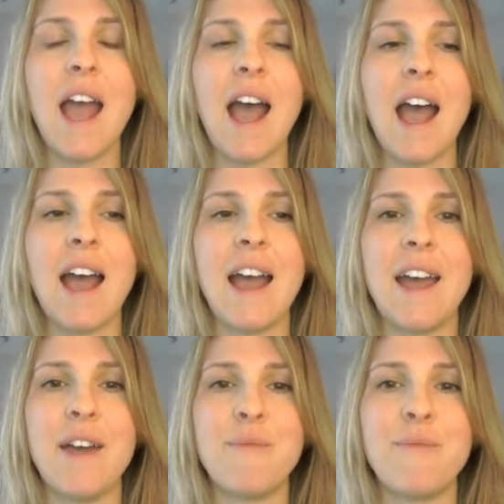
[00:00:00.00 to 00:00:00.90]

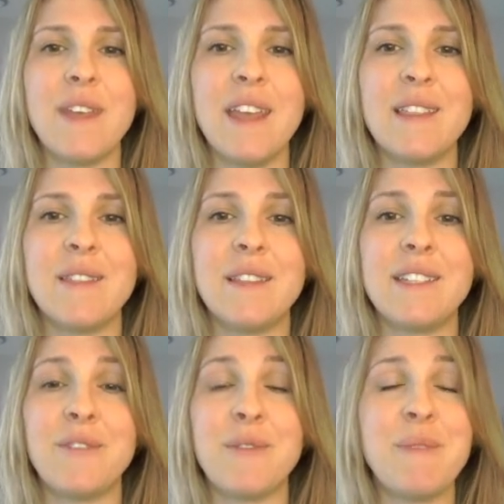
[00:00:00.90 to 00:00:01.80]
in
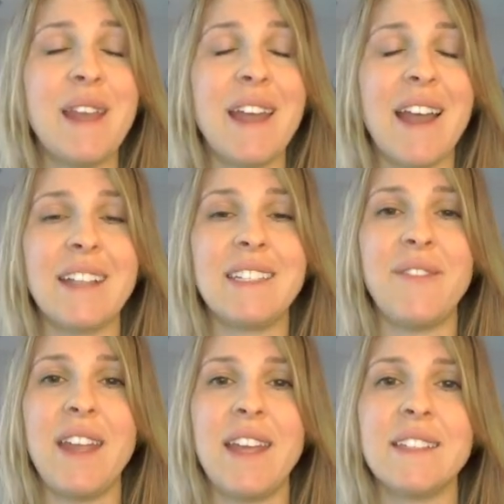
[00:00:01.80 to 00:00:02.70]
different media
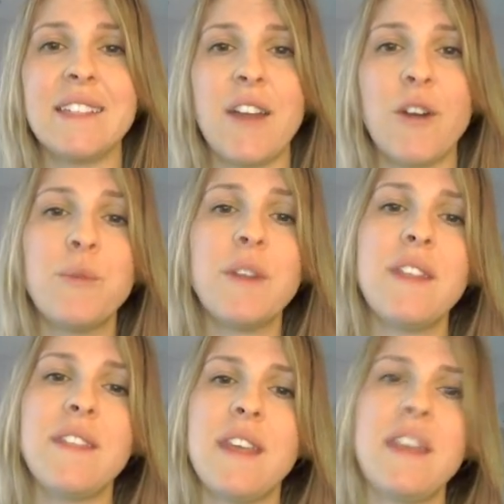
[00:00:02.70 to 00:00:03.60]
activities that are
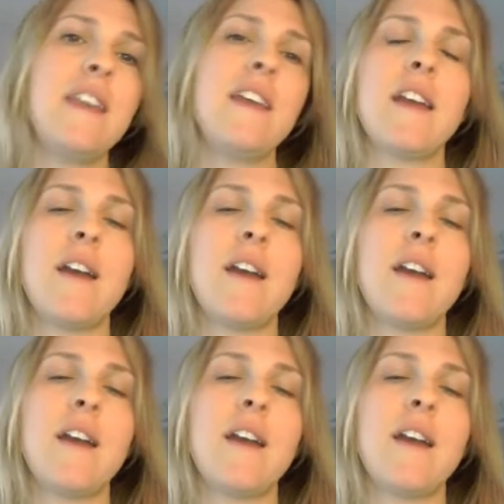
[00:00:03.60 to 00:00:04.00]
really thinking